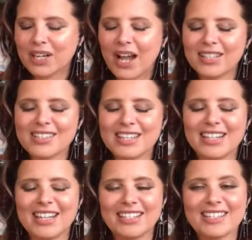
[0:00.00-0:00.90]
What
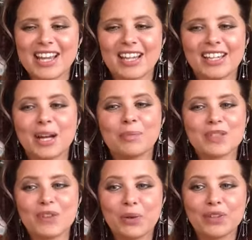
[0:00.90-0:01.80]
guidance and insight
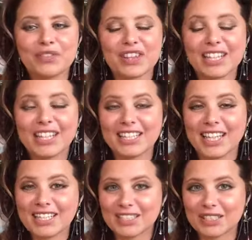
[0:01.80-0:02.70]
comes forward for the
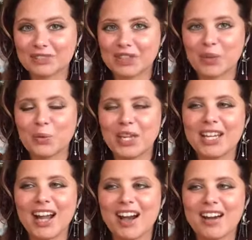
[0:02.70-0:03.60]
collective for
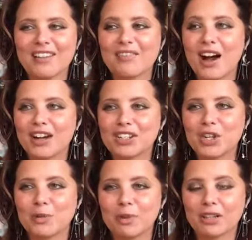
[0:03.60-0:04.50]
the week of
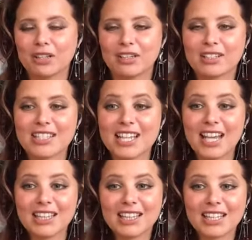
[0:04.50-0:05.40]
October
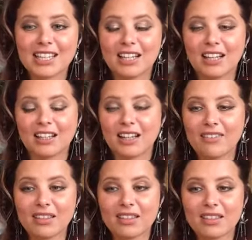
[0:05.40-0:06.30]
10th,
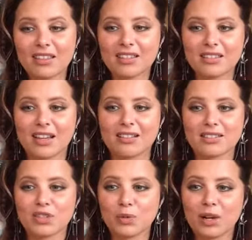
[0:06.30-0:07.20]
11th,
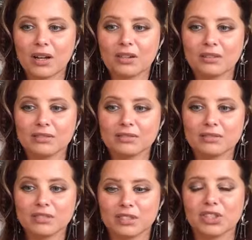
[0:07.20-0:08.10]

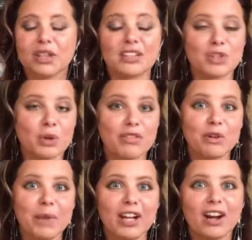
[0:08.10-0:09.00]
2012, or
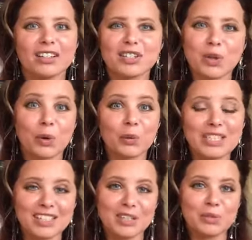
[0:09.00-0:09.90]
2012, oh my God. So
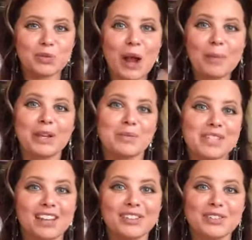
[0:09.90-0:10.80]
are we dealing with
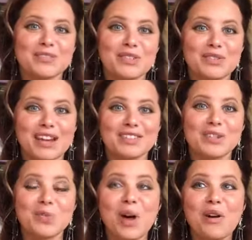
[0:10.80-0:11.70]
wrapping up cycles of
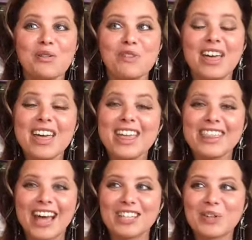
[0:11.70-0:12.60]
2012?
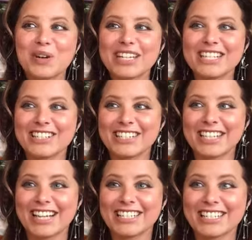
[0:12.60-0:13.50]
That's quite
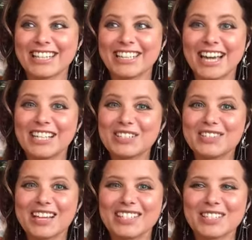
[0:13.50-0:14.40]
interesting. I just said
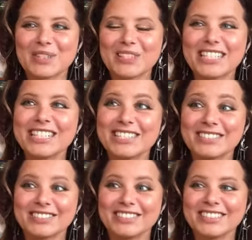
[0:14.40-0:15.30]
that,
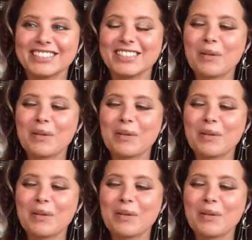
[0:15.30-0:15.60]
2022.